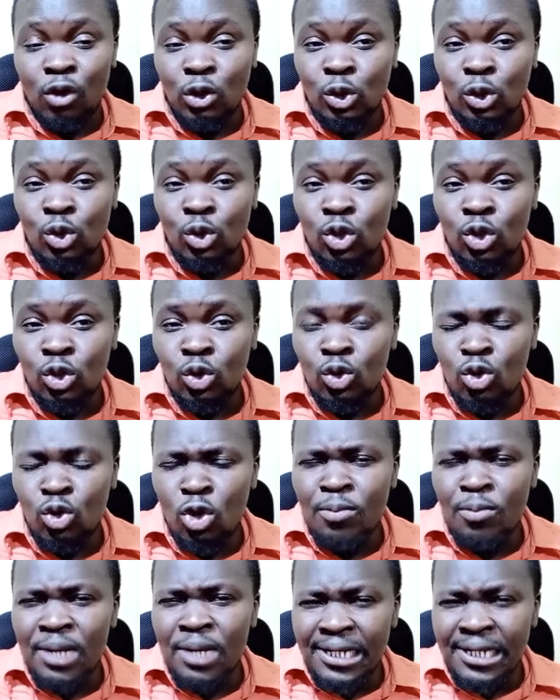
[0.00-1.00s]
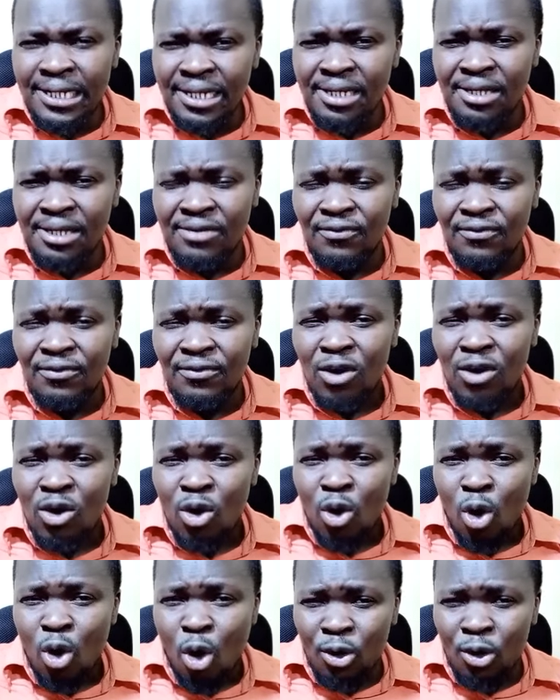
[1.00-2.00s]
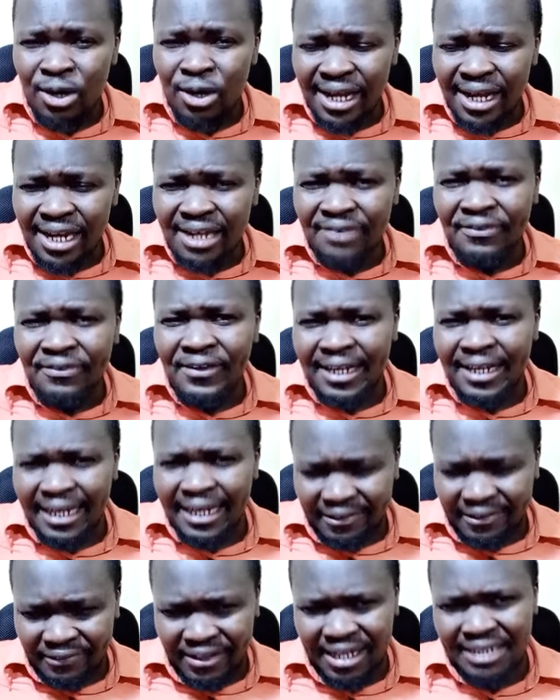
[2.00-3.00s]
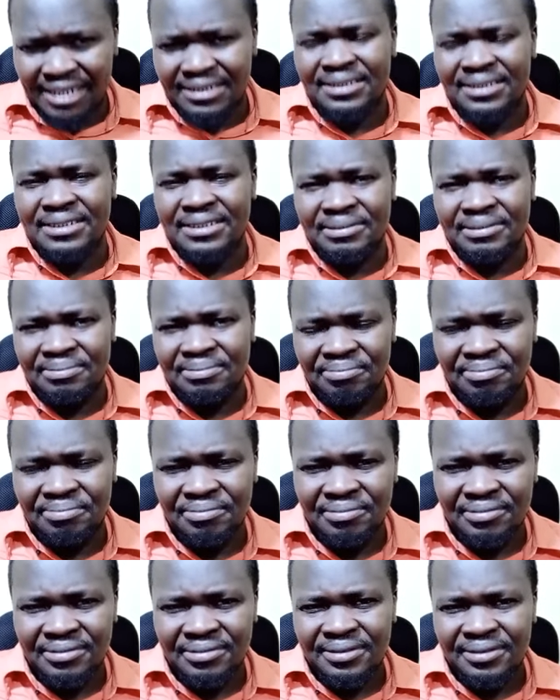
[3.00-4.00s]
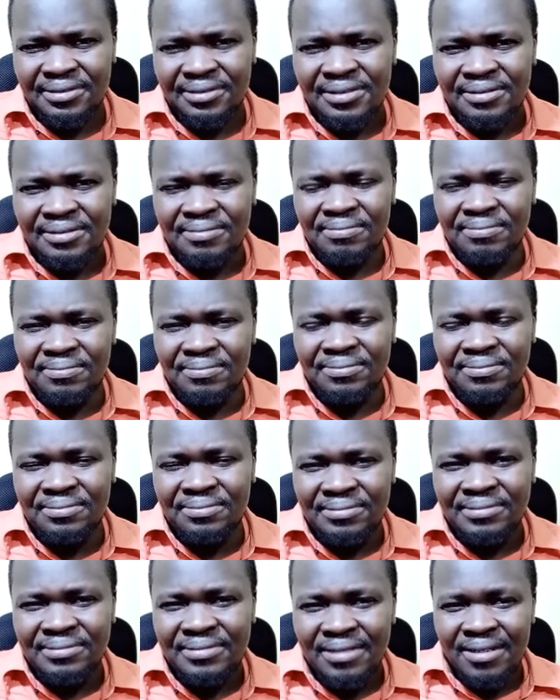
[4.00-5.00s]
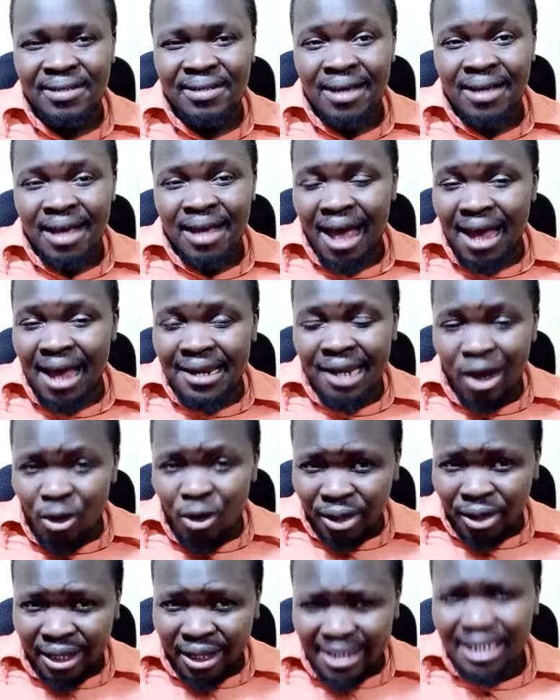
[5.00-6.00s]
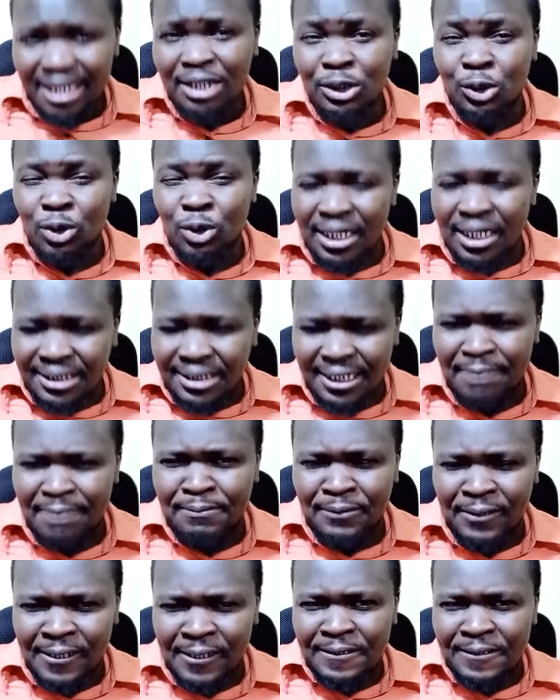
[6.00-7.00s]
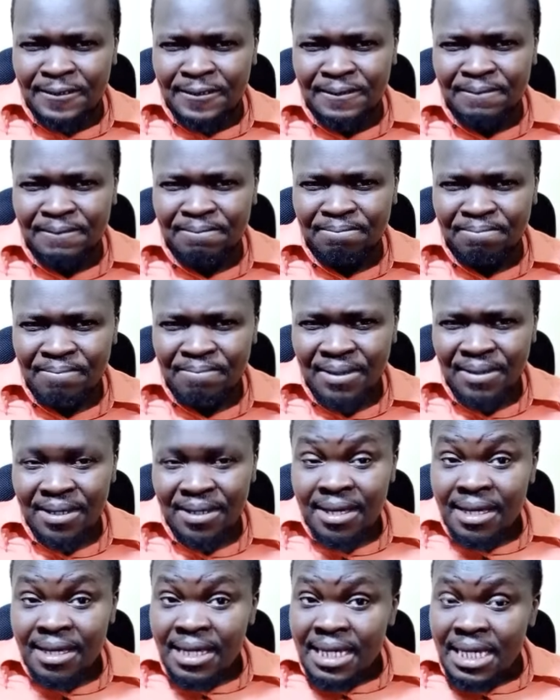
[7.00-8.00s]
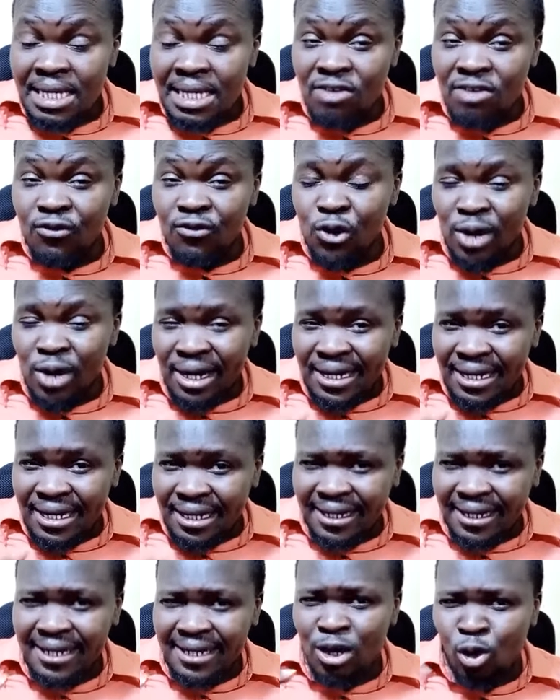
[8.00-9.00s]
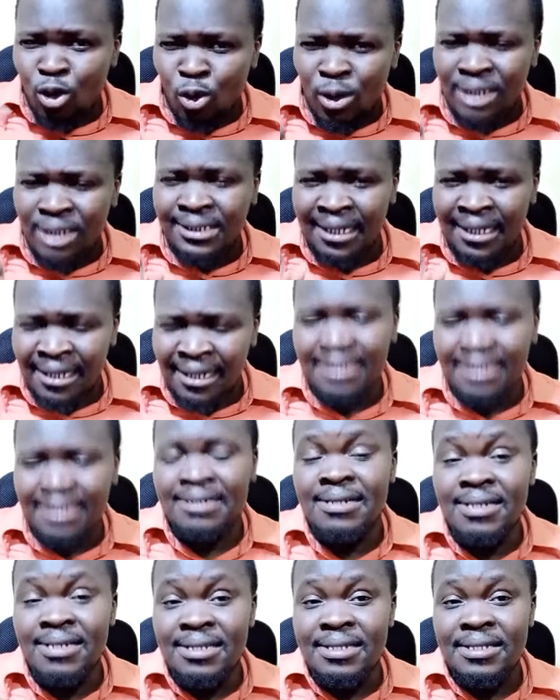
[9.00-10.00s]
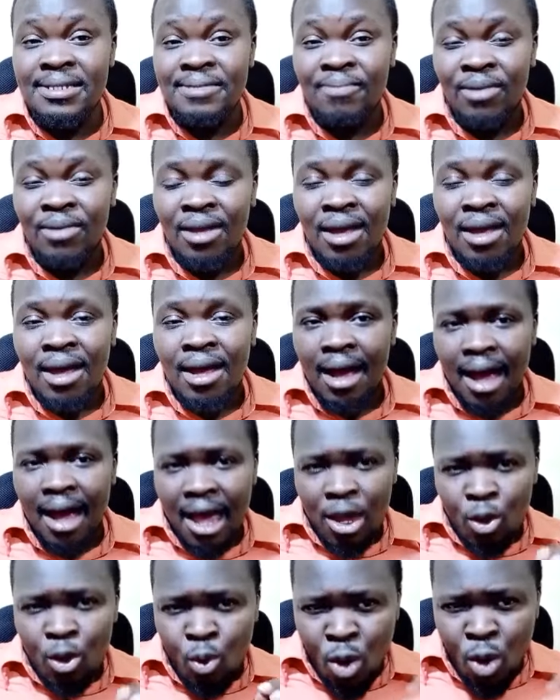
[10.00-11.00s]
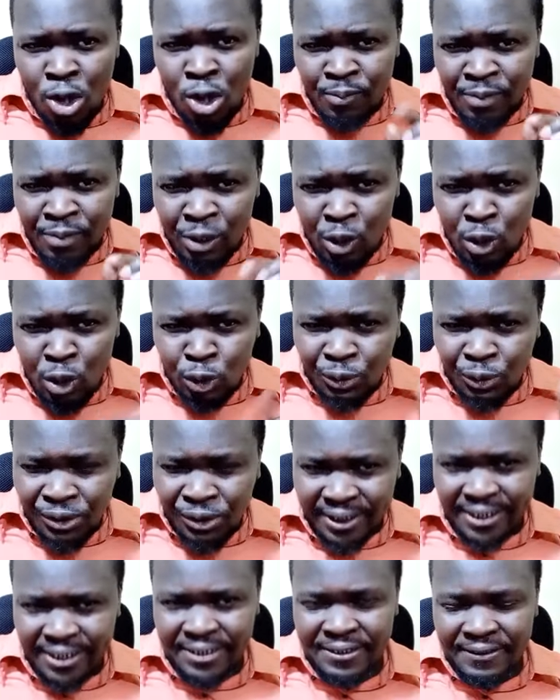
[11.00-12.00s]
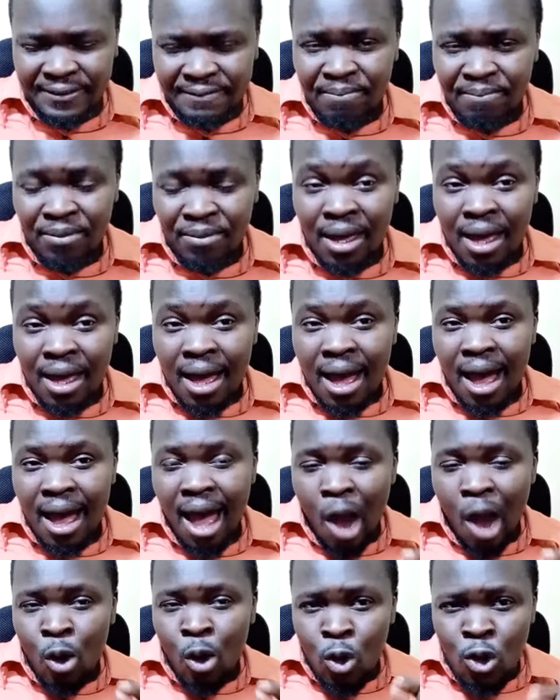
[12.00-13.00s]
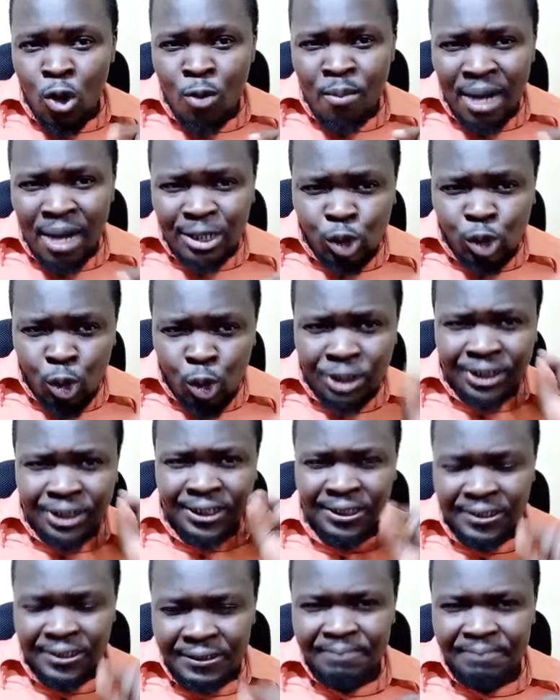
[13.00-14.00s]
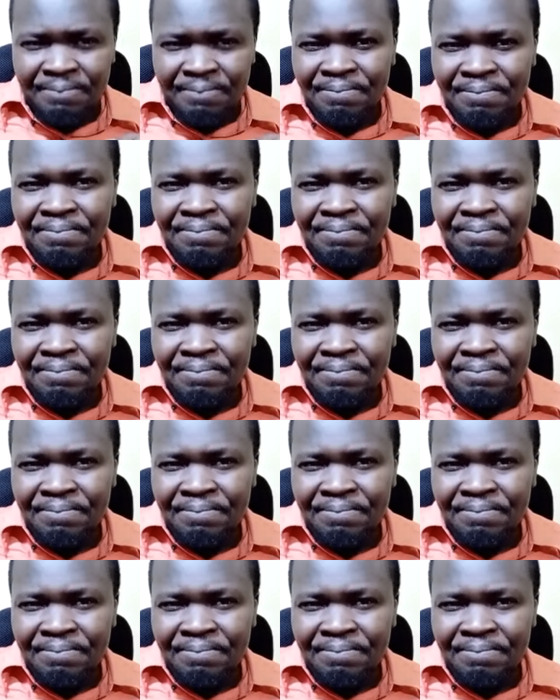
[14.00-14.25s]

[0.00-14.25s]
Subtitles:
those who do not believe on anything like that. And now Kenyans should accept that. If you are in Kenya Kwanza Alliance, I won't be wrong to say a good majority